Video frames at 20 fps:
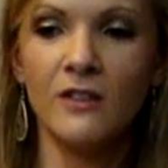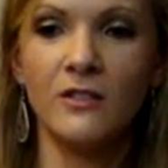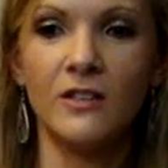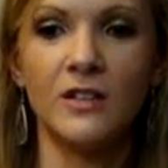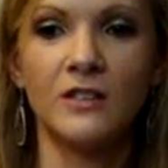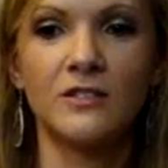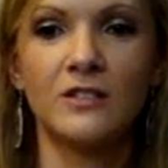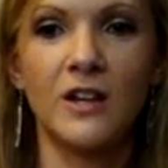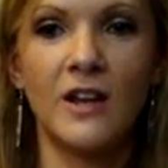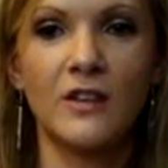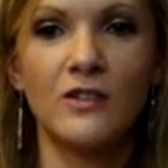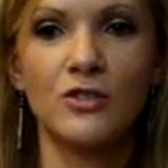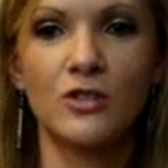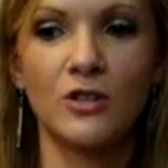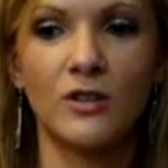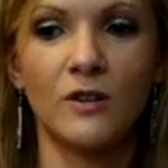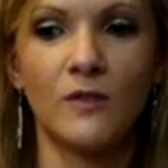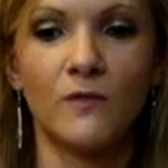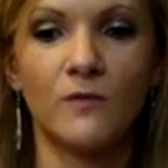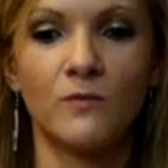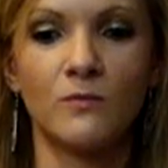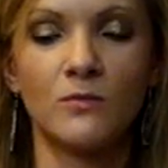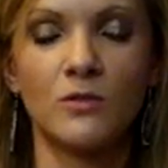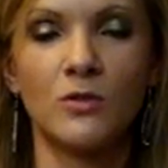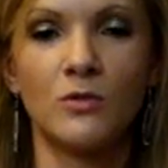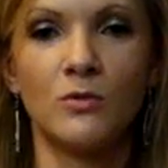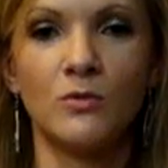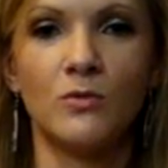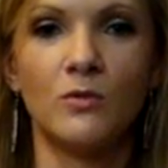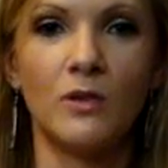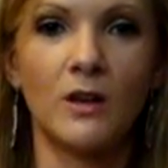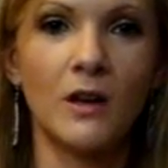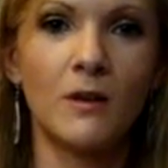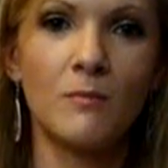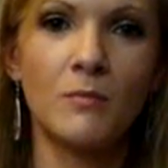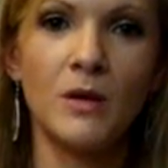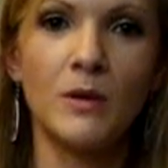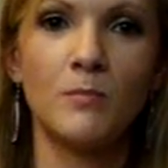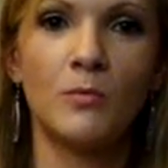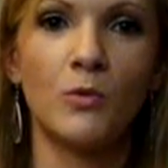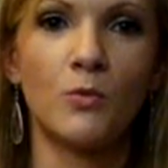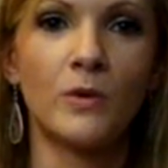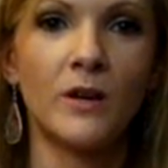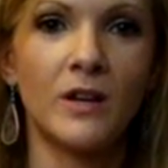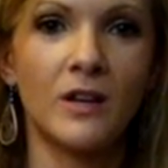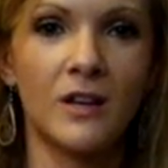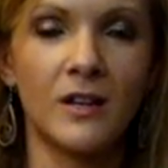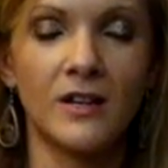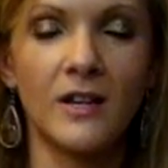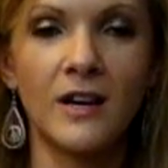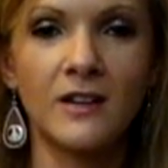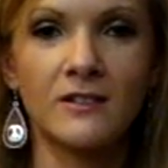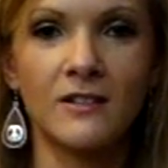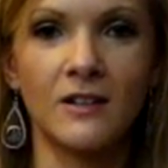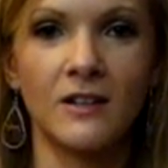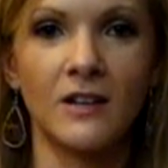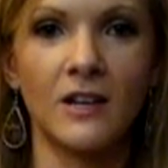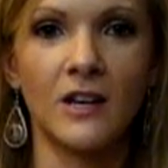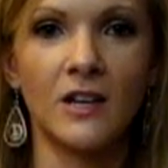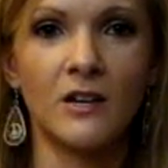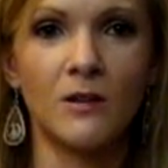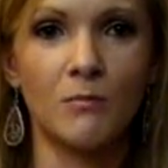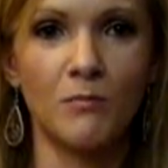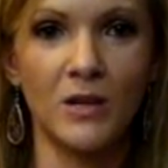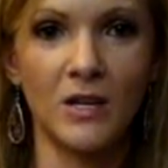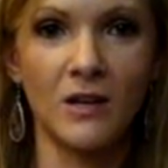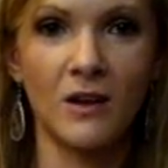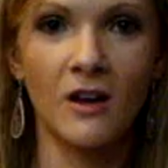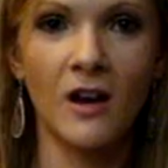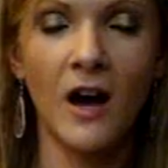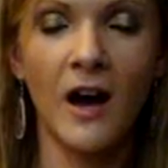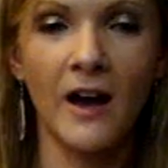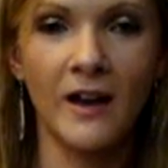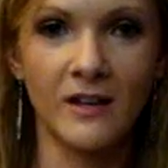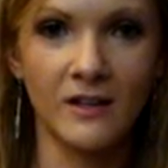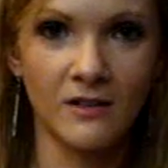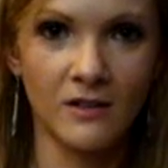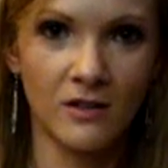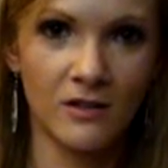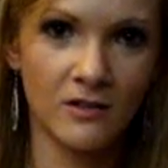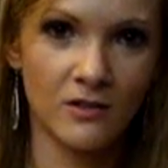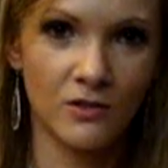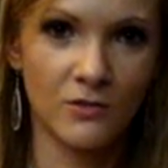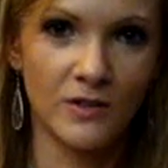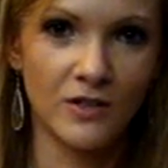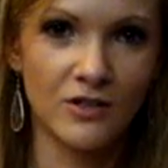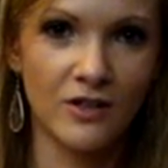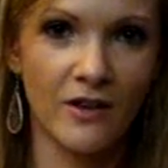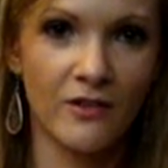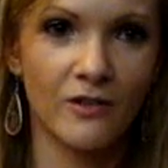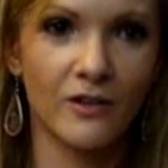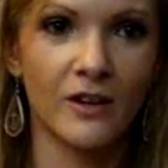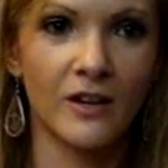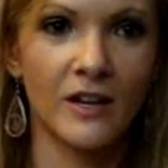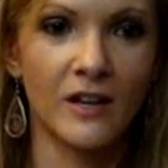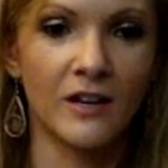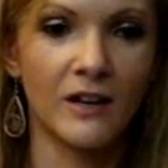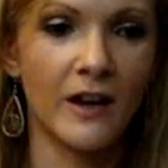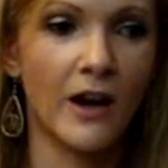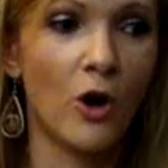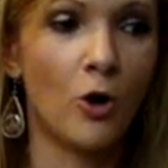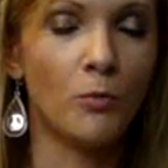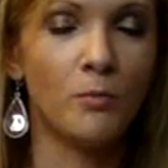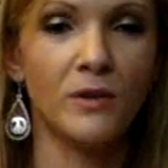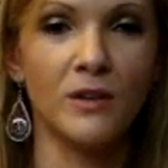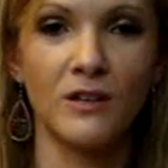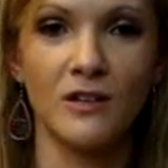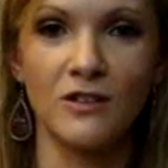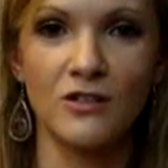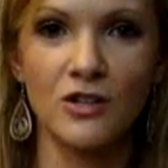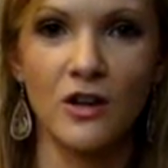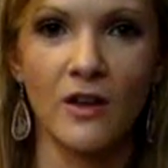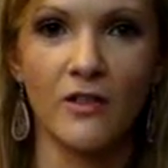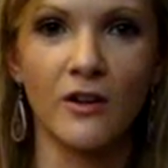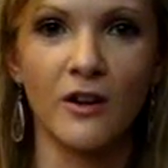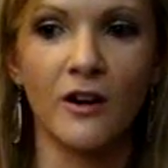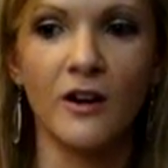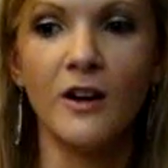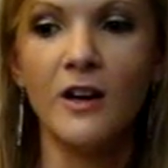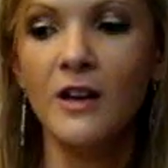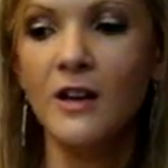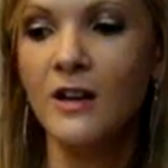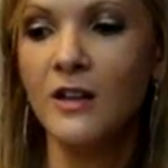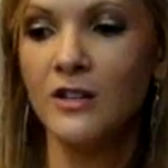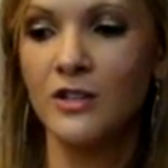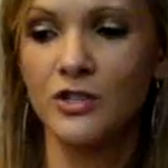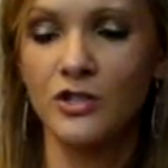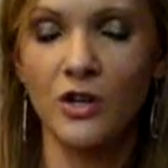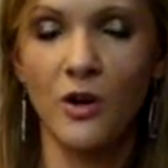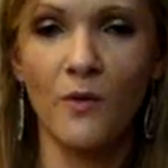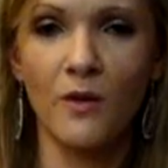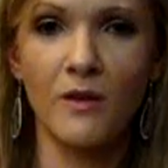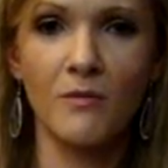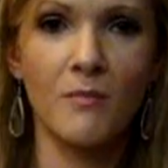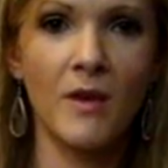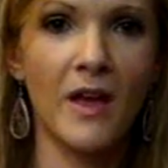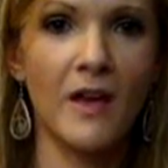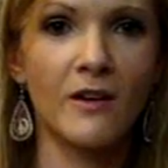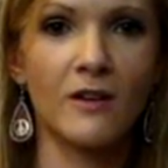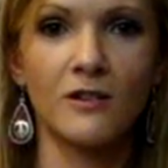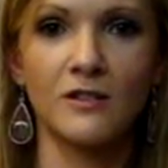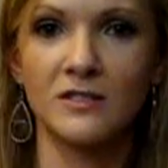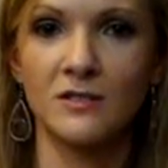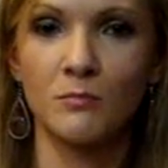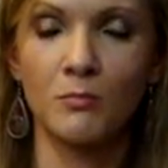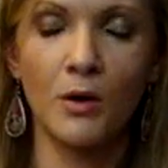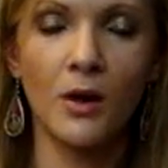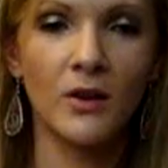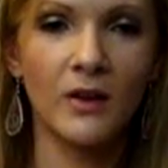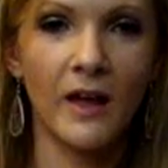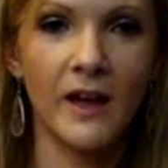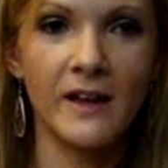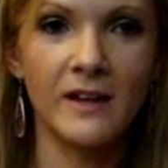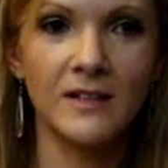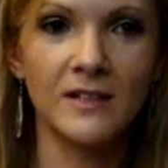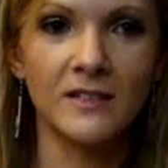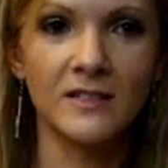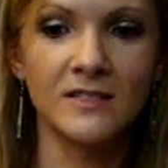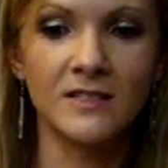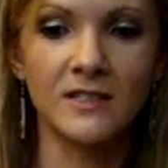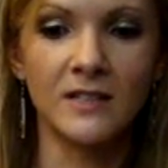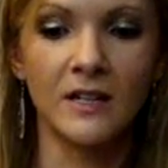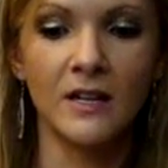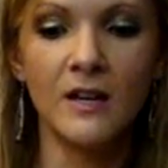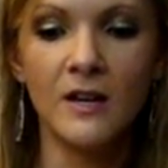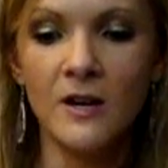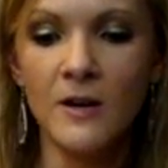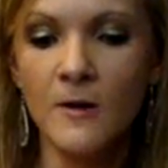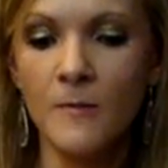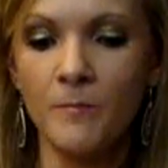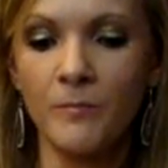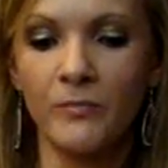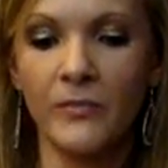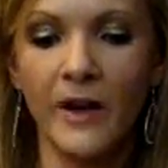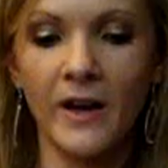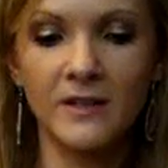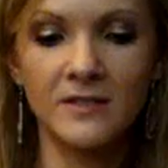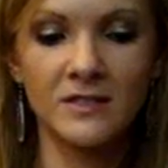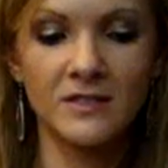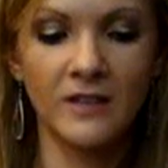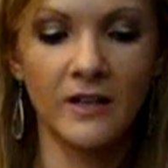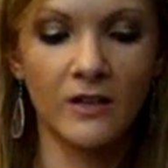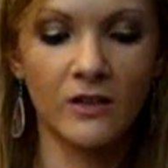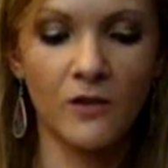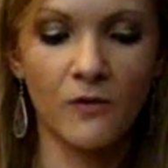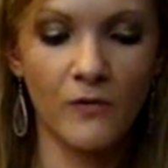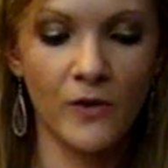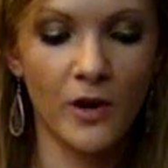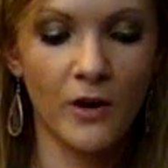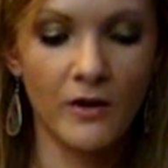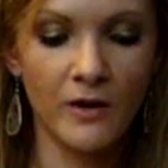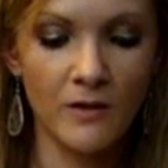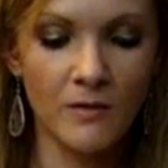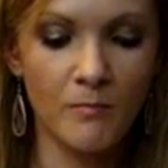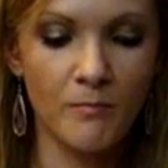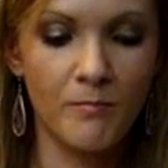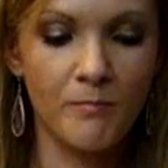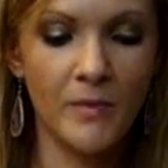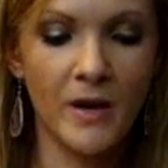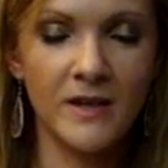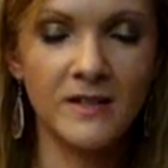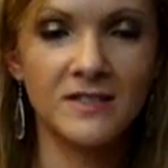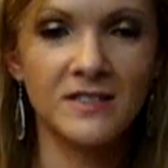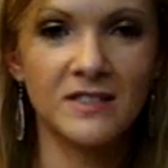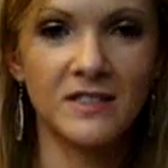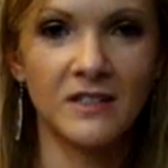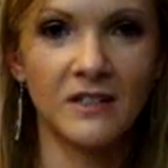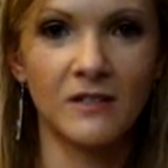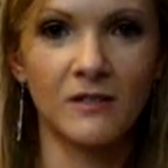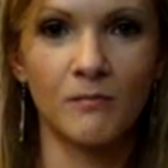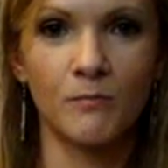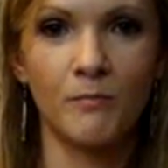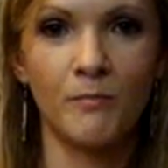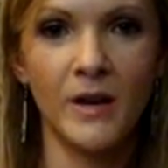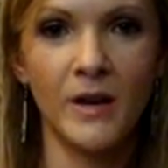the intention of to get people reconnected again and being kind to each other again, helping each other, showing manners and politeness. Like, that's like the very basic